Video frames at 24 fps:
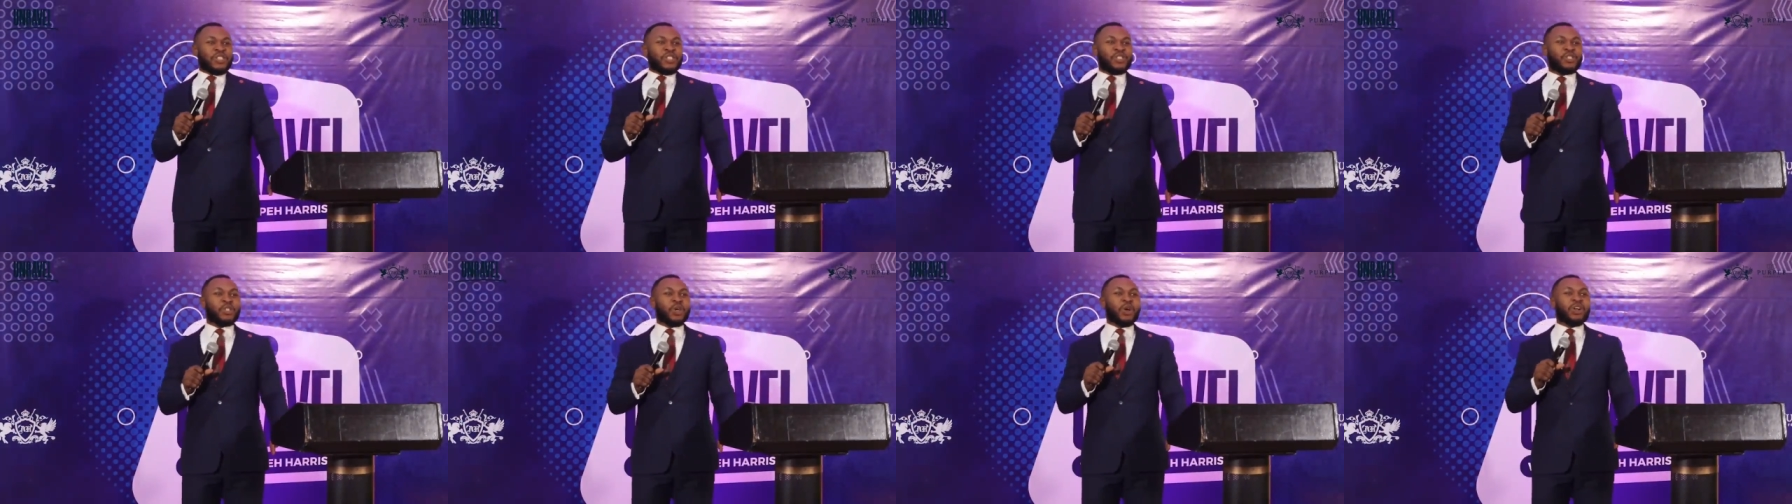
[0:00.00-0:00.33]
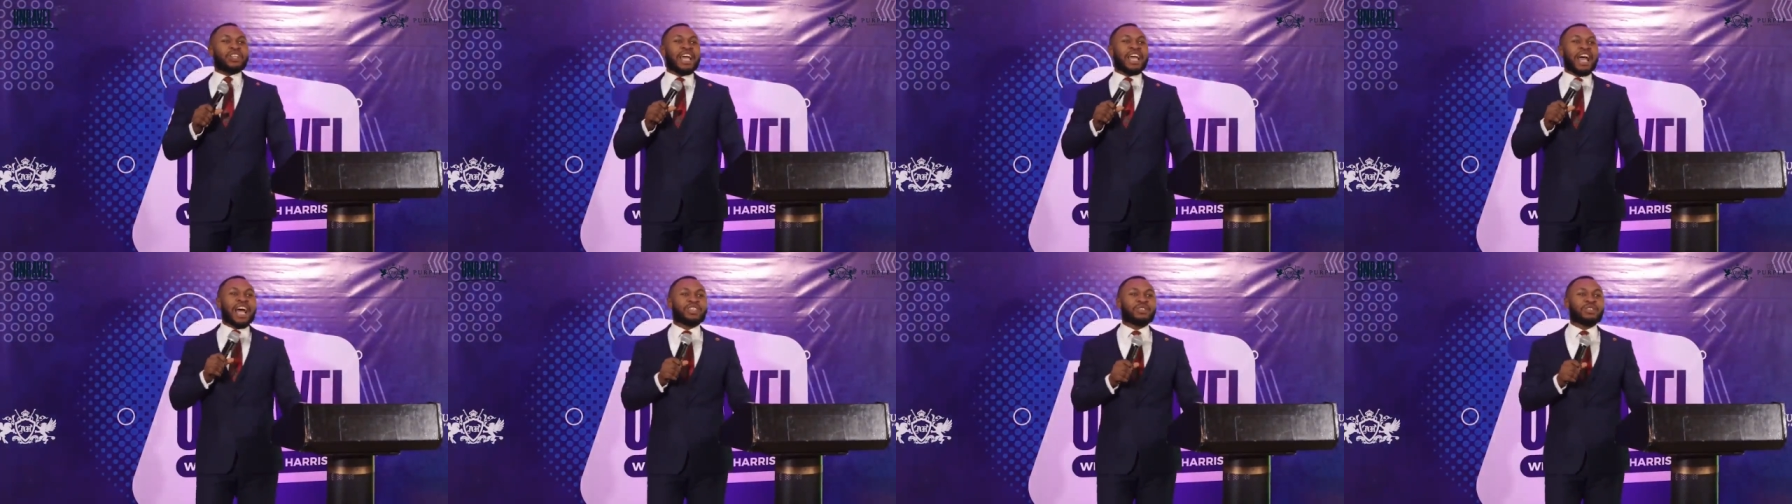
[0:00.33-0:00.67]

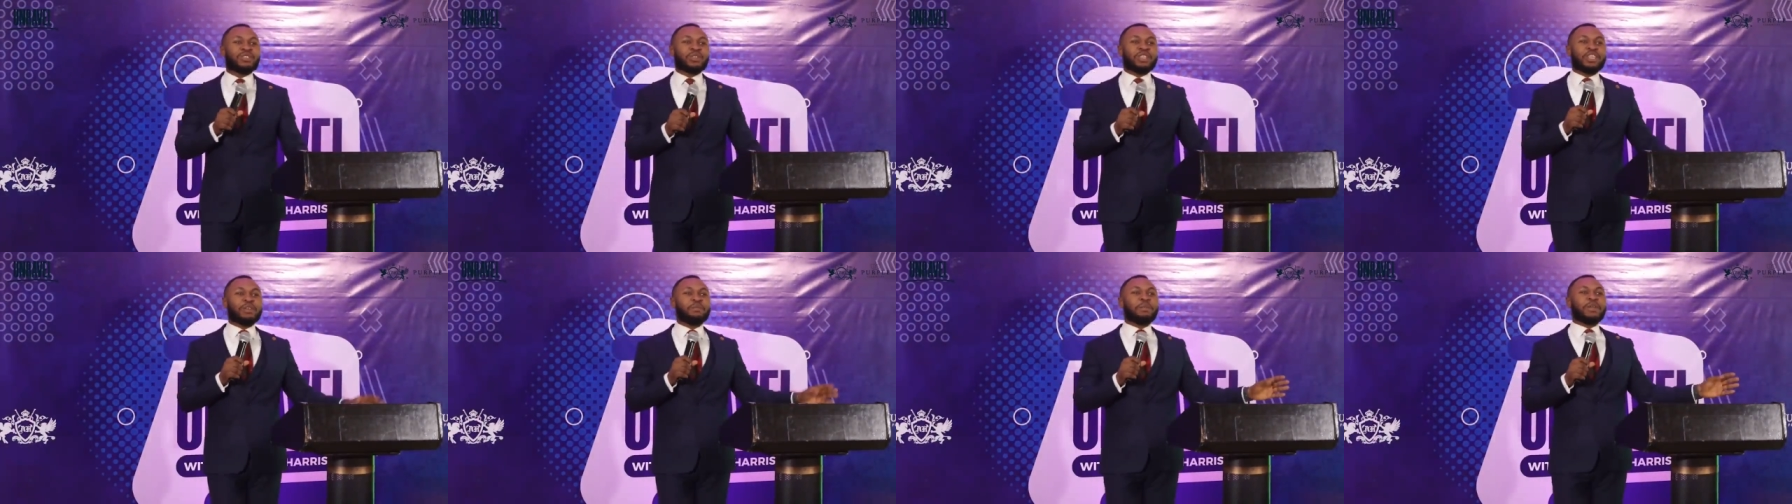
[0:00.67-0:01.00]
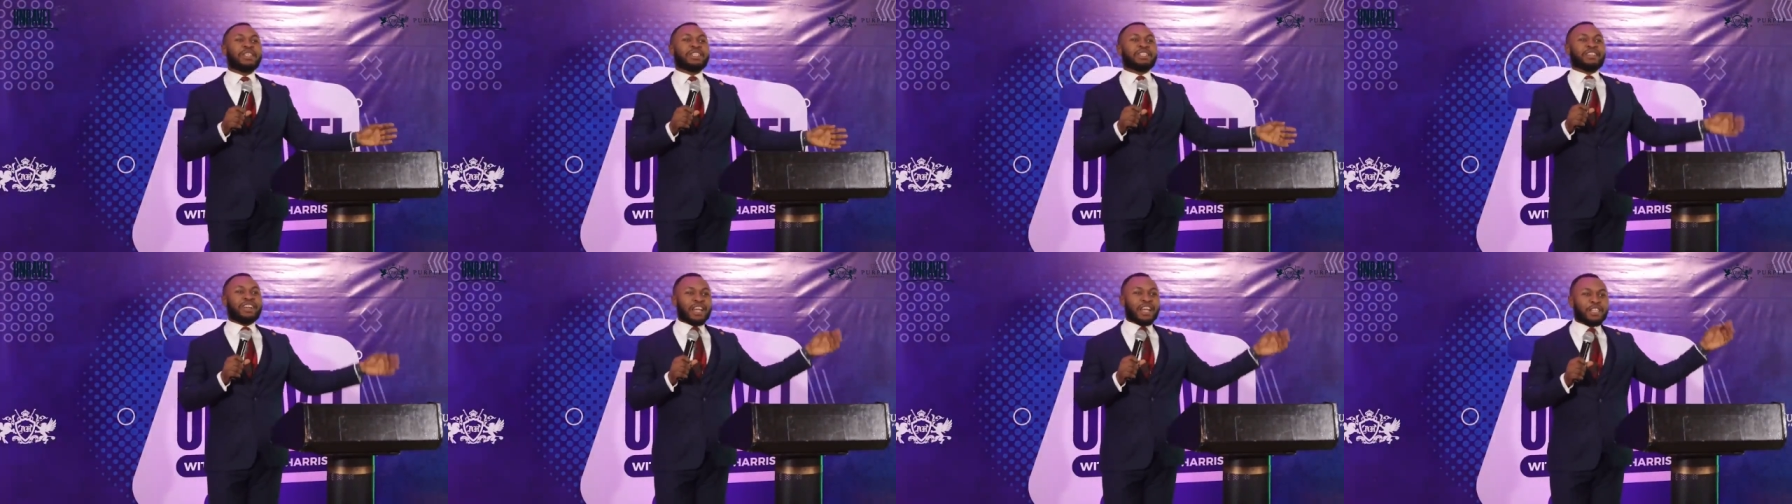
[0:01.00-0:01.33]
George had to give
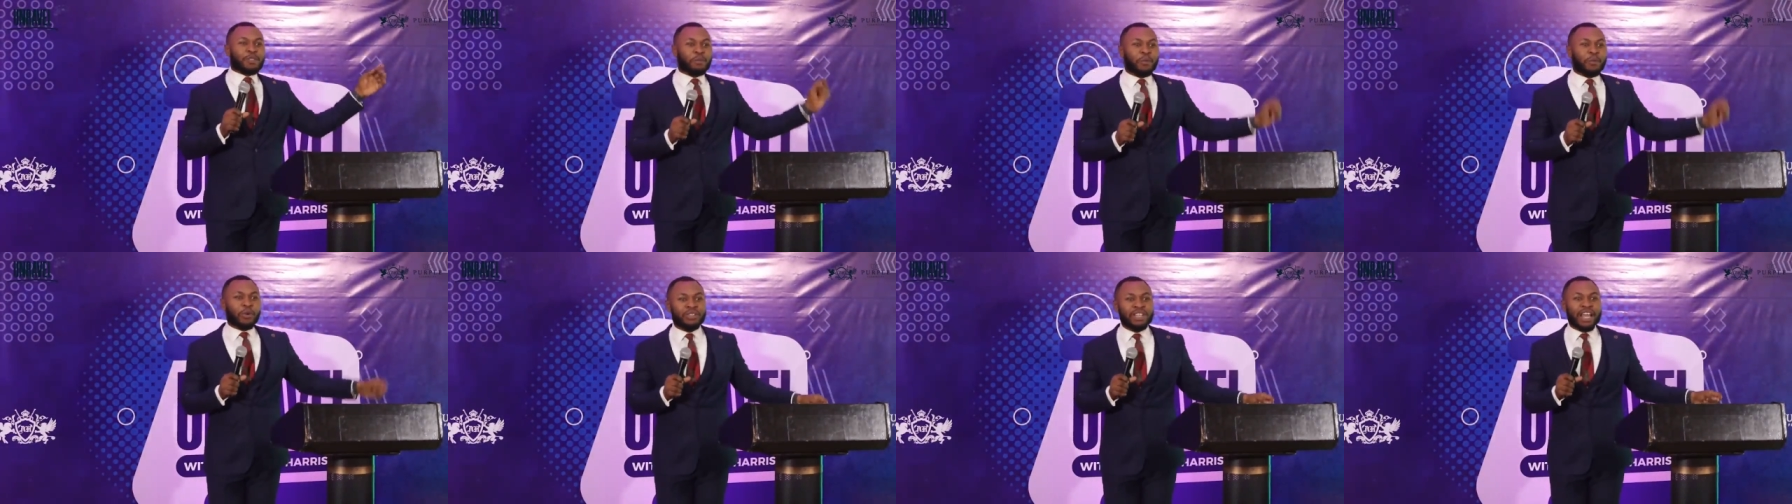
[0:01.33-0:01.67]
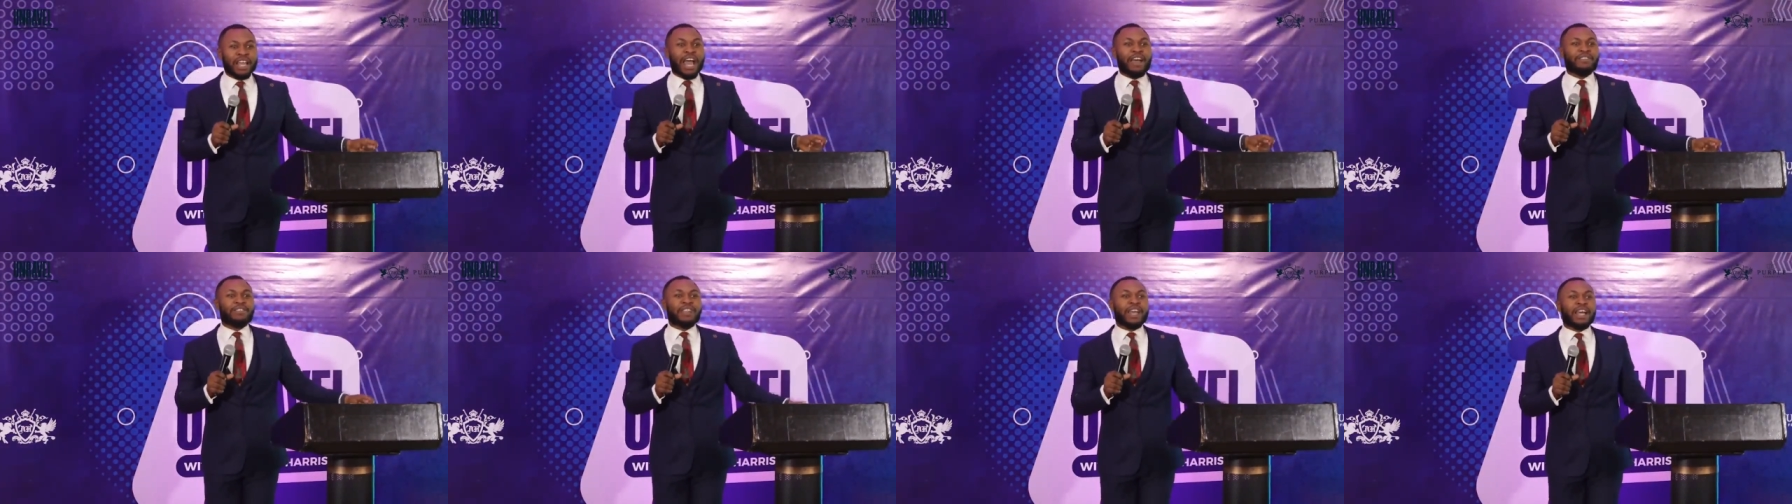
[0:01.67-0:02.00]
me transport.
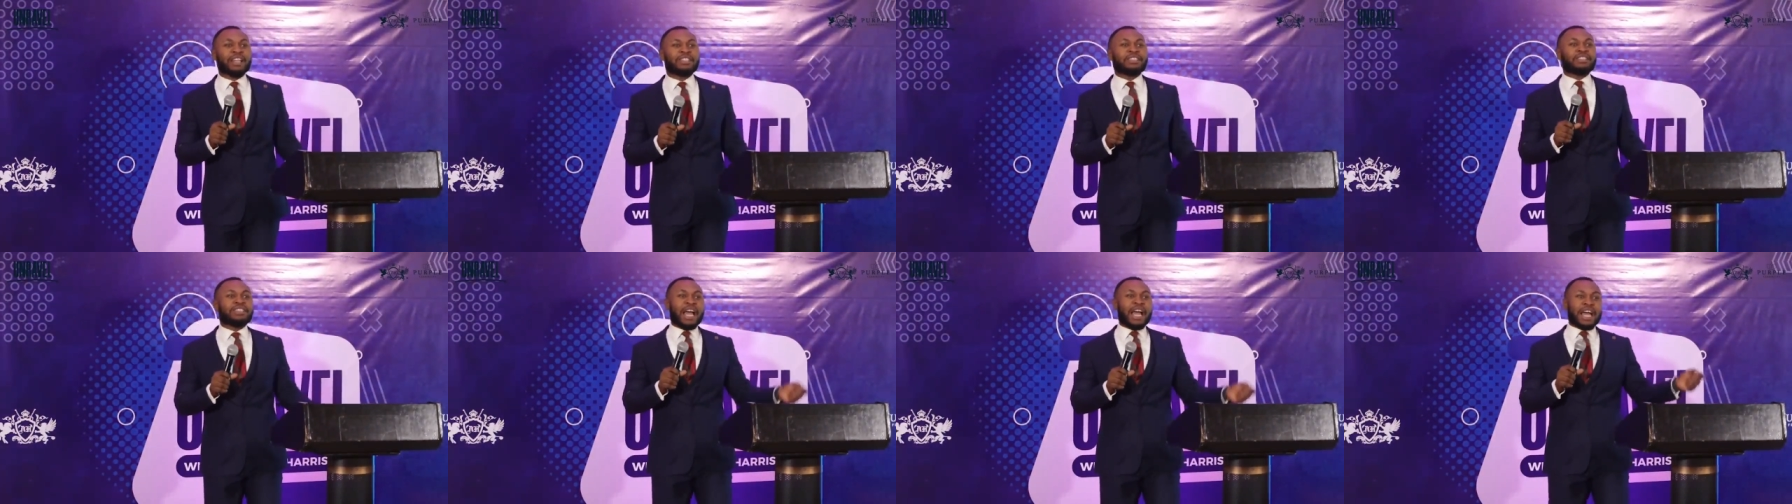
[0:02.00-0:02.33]
After